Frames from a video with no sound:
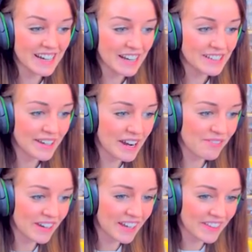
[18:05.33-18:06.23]
So I'm gonna have a
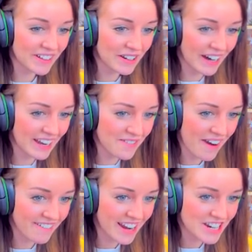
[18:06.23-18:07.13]
look at the little color
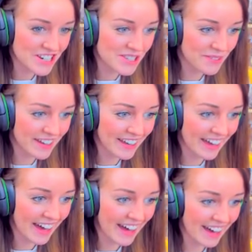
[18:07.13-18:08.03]
variations we can
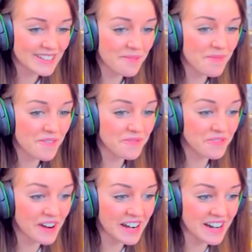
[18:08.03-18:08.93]
get. Some
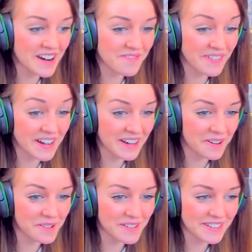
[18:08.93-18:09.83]
really, really
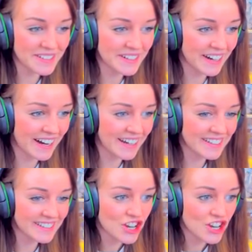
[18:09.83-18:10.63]
cool ones, you guys.